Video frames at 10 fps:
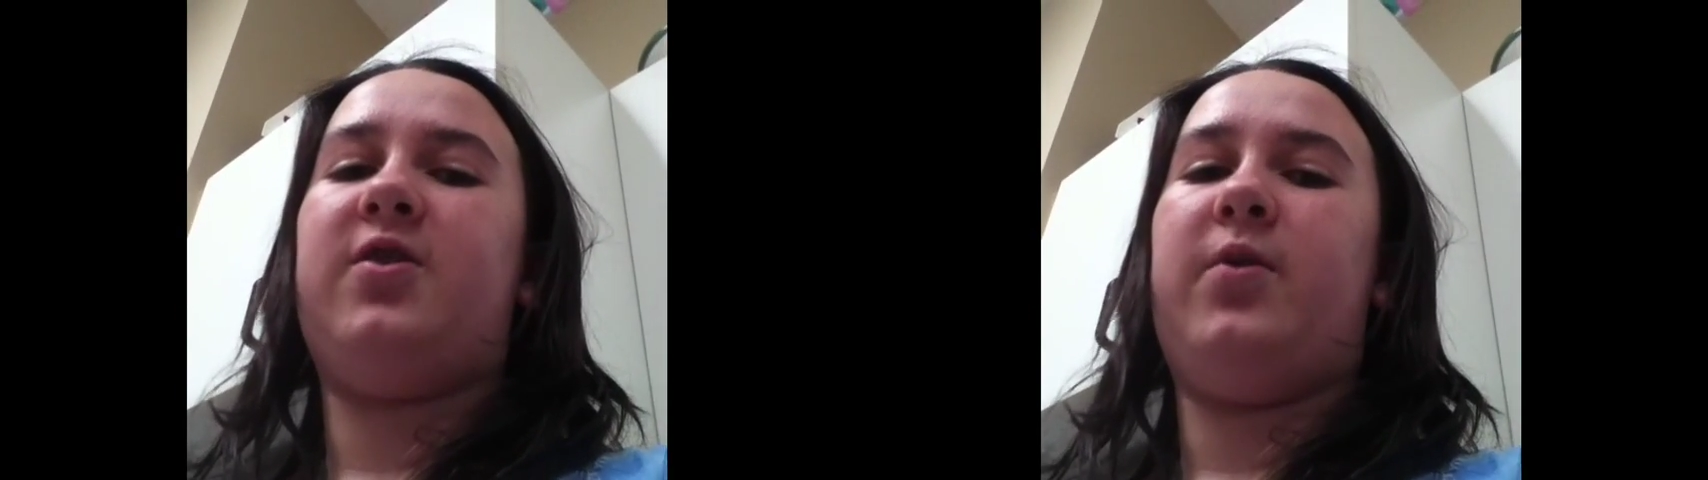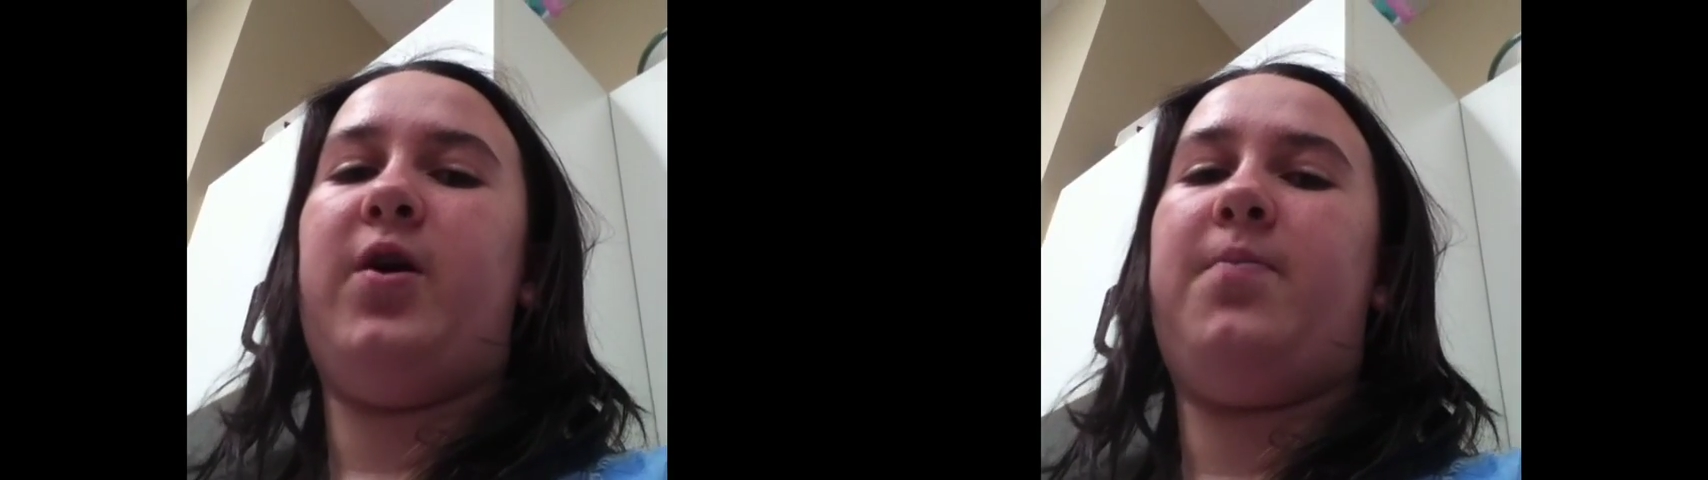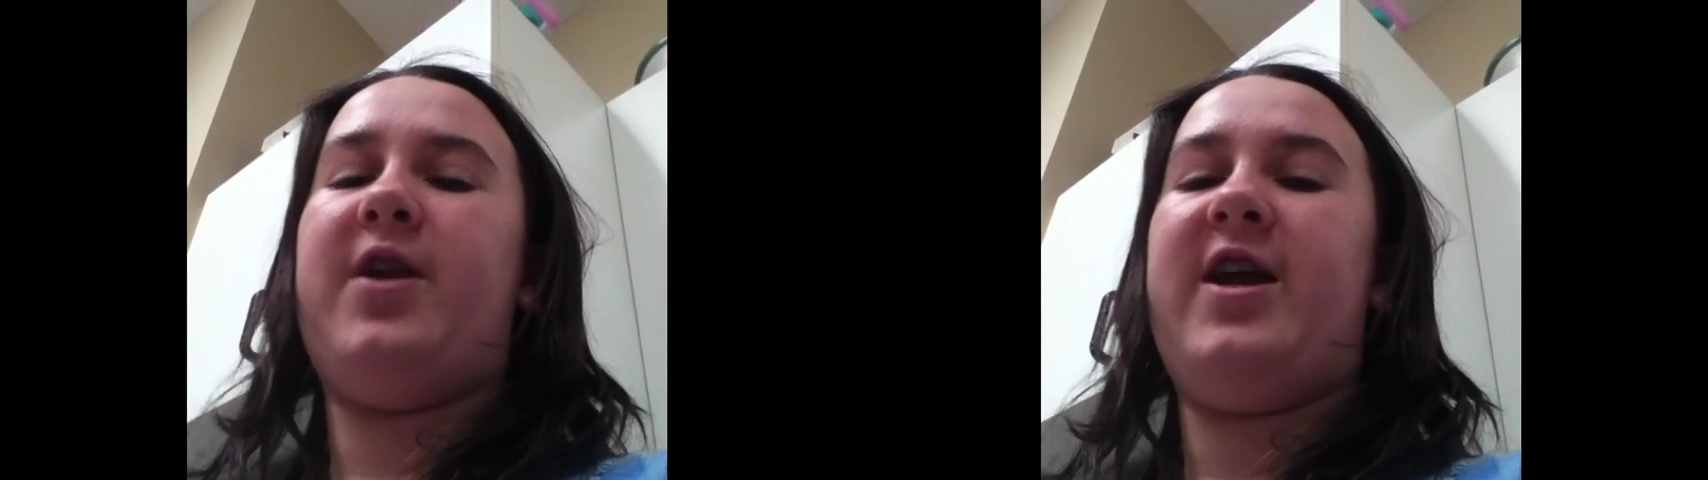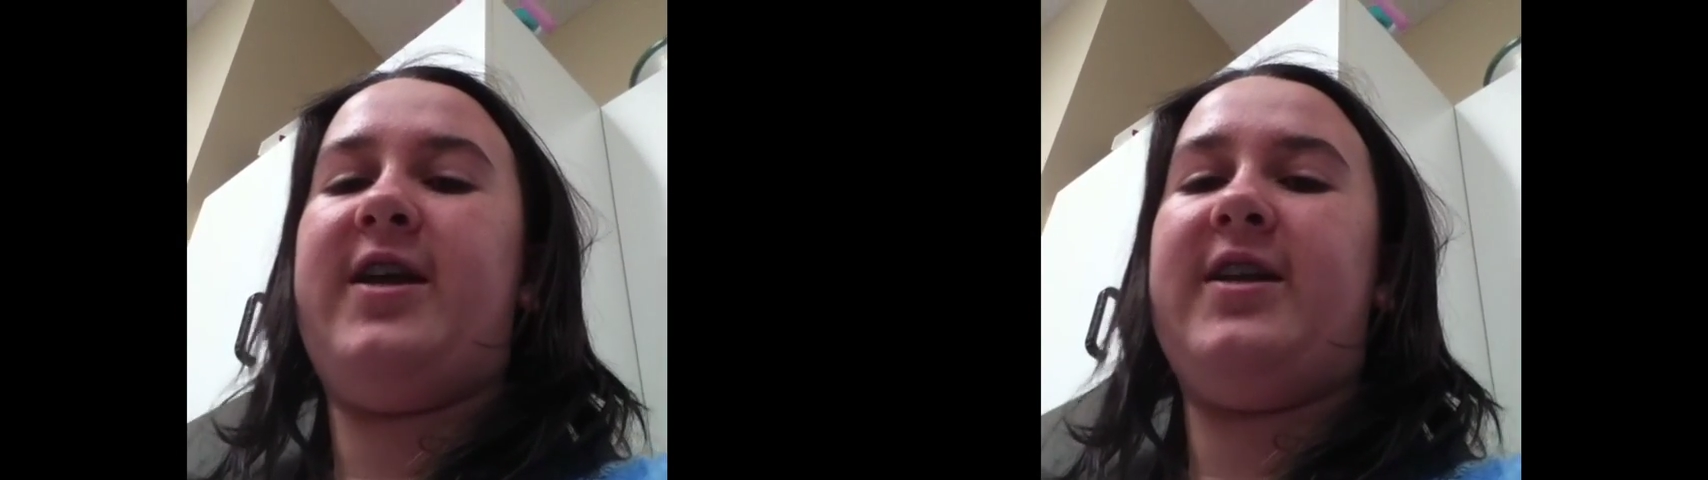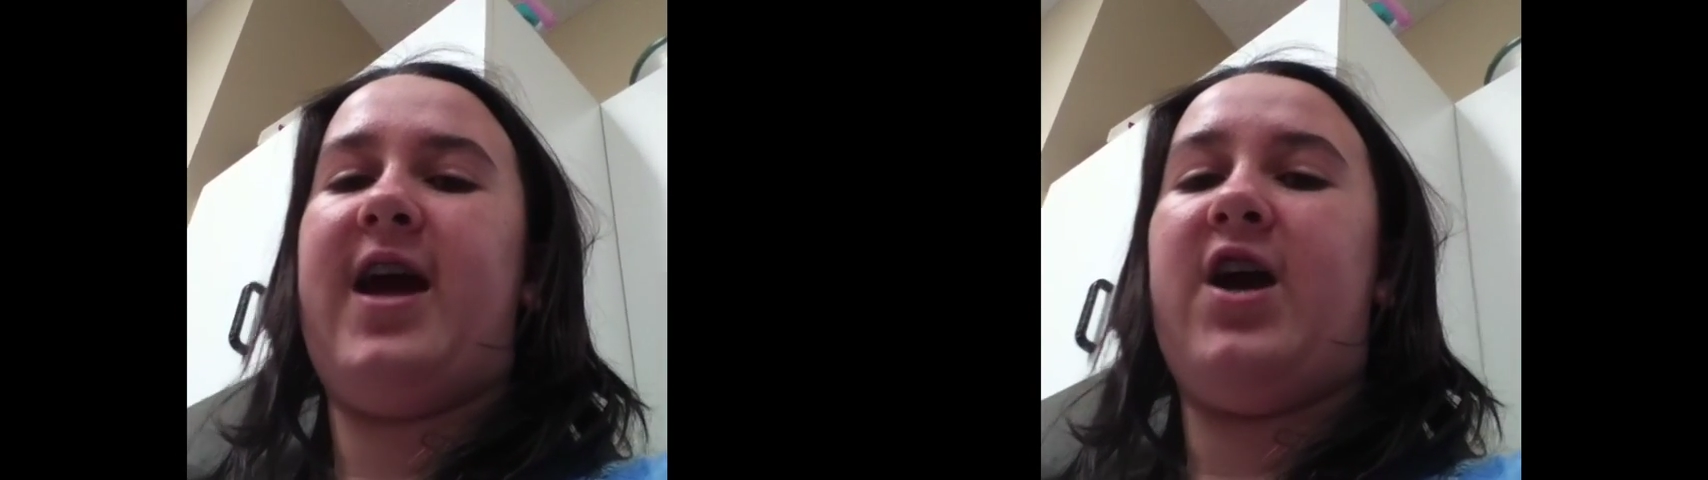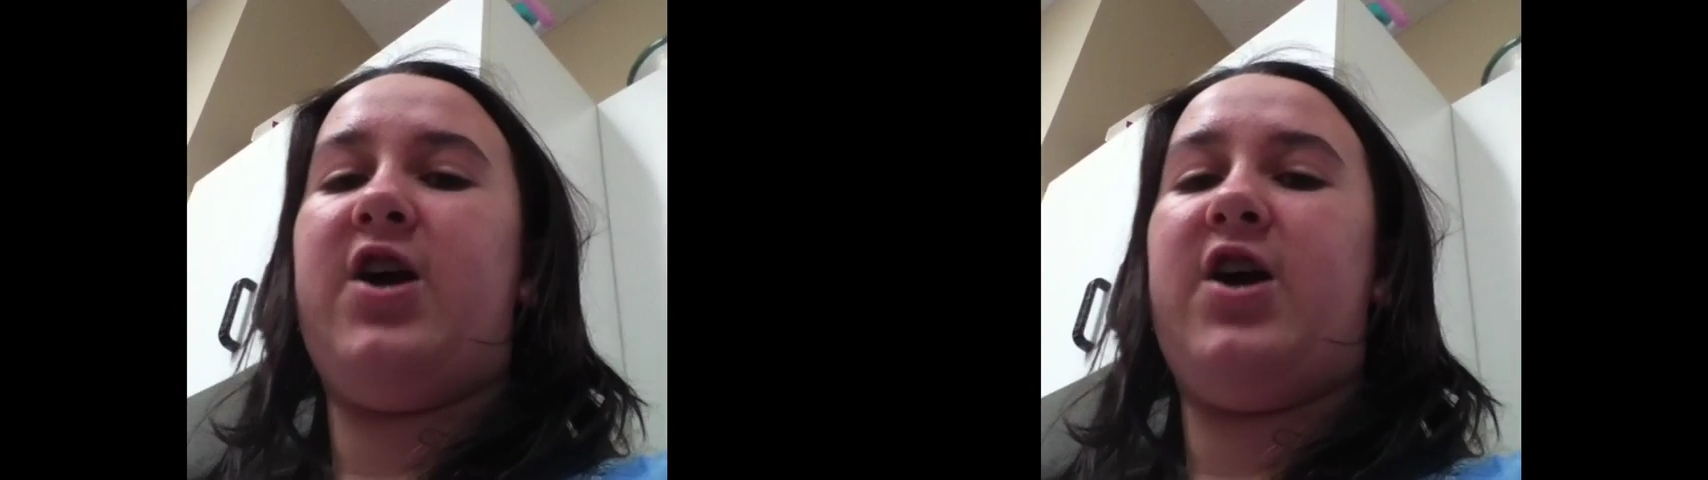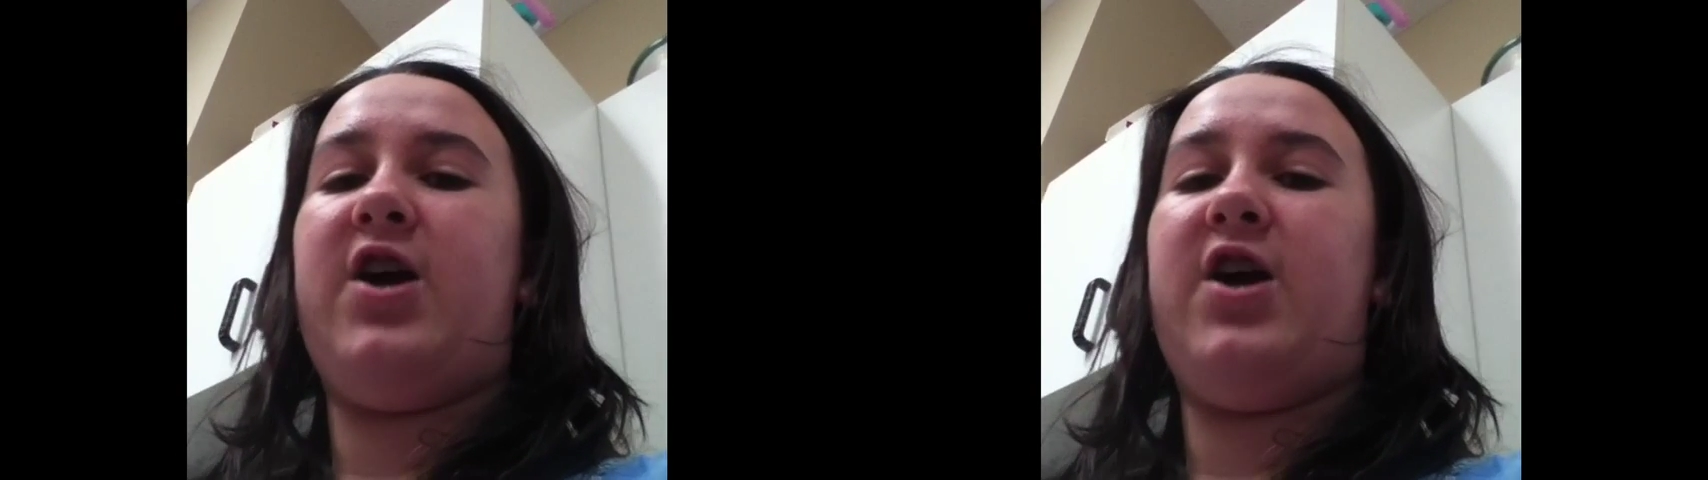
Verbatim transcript: So we are putting the hair